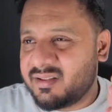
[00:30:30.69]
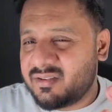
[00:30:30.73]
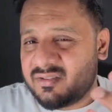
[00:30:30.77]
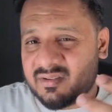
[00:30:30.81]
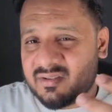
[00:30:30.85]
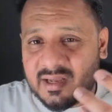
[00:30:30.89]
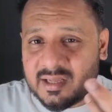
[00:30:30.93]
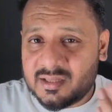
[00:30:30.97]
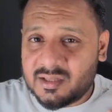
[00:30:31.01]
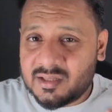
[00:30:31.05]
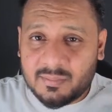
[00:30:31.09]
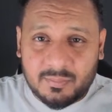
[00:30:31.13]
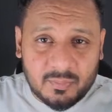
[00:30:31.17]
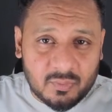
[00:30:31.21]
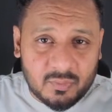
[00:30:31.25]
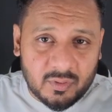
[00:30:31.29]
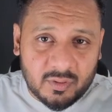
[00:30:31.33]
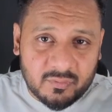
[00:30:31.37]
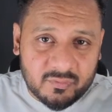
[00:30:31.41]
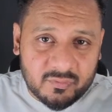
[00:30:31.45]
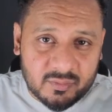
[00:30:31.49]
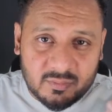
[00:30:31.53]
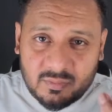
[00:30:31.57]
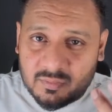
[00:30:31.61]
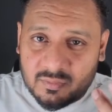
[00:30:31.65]
and the poor
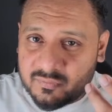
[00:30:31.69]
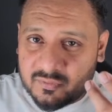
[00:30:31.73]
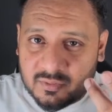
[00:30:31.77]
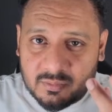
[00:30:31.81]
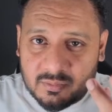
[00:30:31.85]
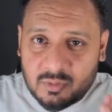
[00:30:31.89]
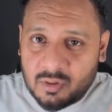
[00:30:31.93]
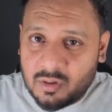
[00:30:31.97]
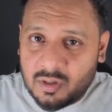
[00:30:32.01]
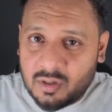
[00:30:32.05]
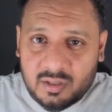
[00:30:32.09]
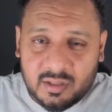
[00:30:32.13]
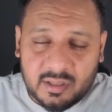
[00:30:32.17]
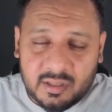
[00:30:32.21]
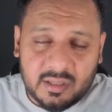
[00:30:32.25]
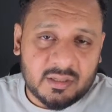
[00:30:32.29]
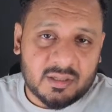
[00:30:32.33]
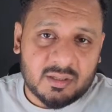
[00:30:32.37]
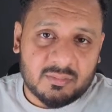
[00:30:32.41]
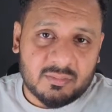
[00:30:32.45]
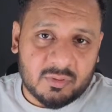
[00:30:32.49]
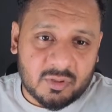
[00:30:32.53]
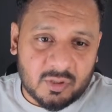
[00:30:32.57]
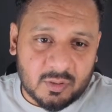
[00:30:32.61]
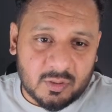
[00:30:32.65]
from all income
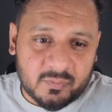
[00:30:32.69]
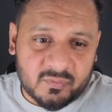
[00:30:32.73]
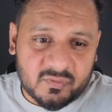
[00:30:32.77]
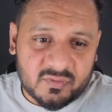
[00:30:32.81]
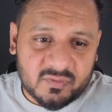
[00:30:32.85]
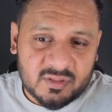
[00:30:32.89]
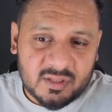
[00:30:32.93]
groups.